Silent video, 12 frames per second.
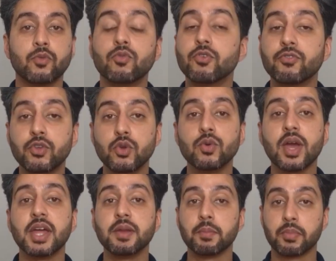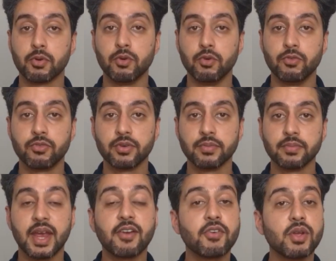Review and improve.
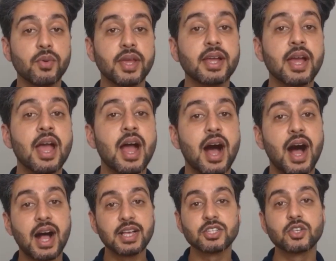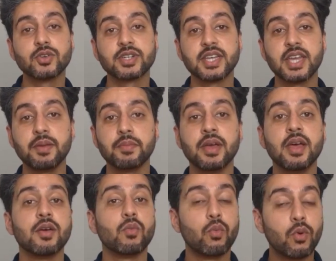Every week, ask your team
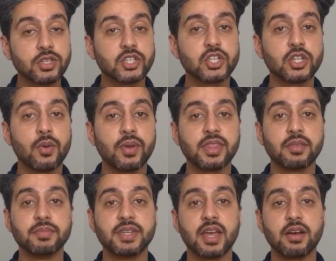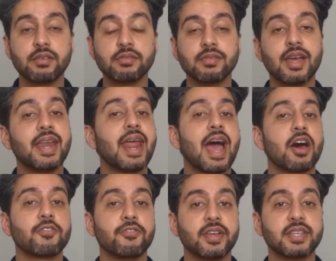what's slowing them down and
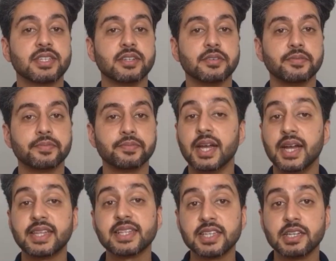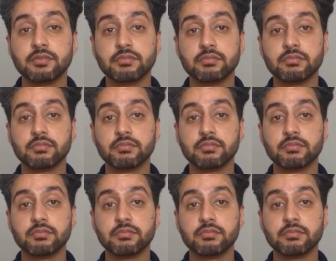how to fix it. And that's it.